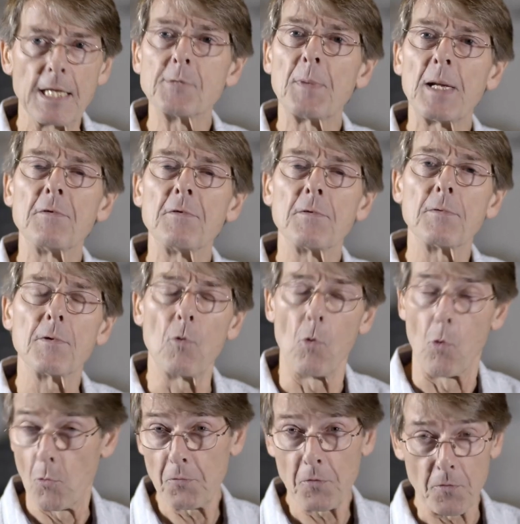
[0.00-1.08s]
It's been
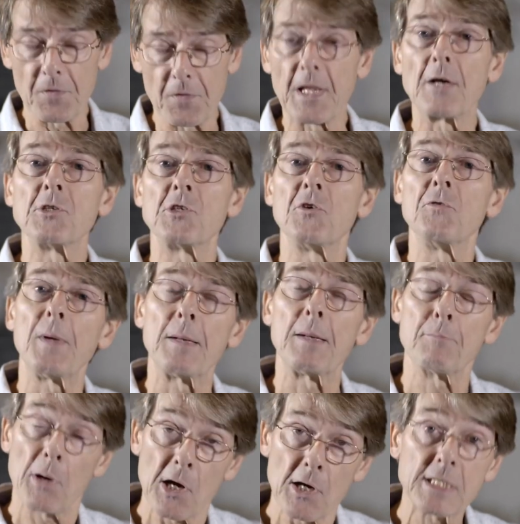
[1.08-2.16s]
awful for those who've
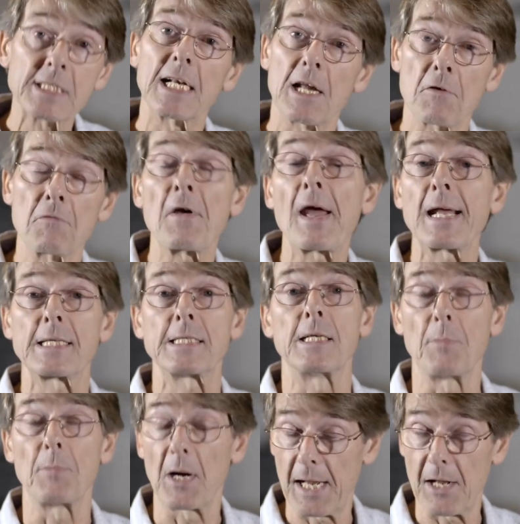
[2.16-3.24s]
been personally
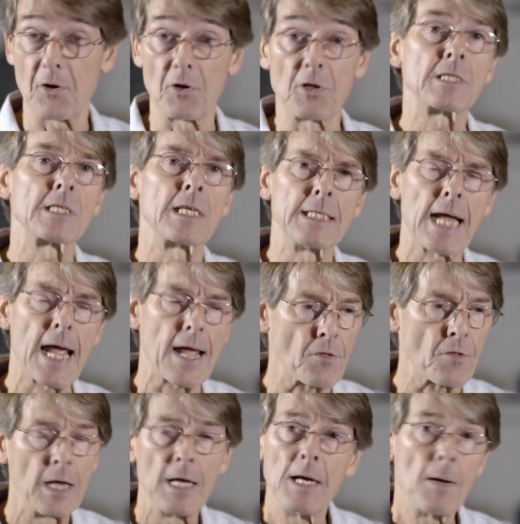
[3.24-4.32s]
affected by illness and
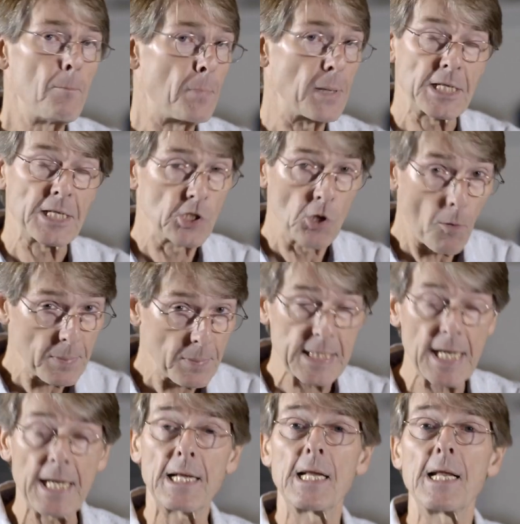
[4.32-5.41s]
death but it's not
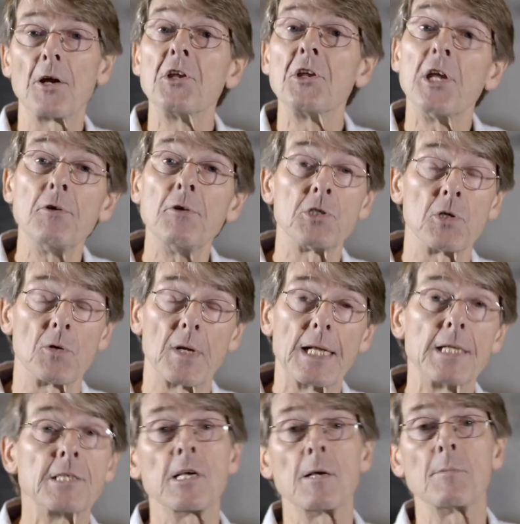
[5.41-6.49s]
particularly unusual
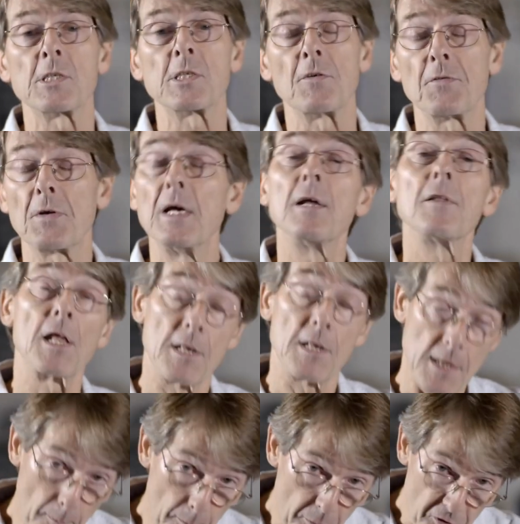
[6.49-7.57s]
in terms of the
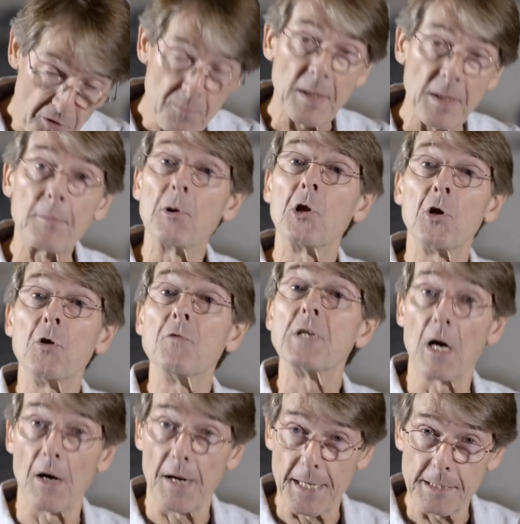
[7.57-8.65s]
number of people who have
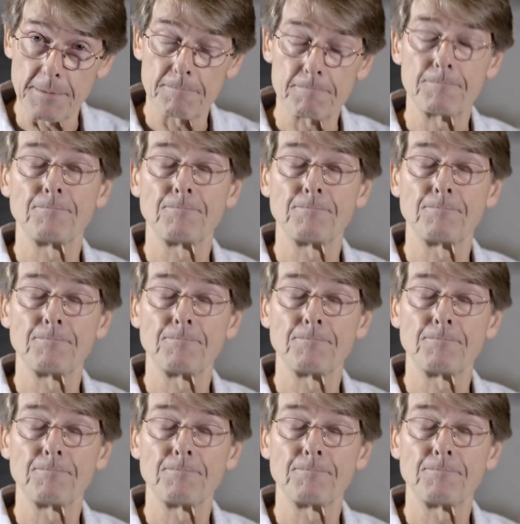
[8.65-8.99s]
died.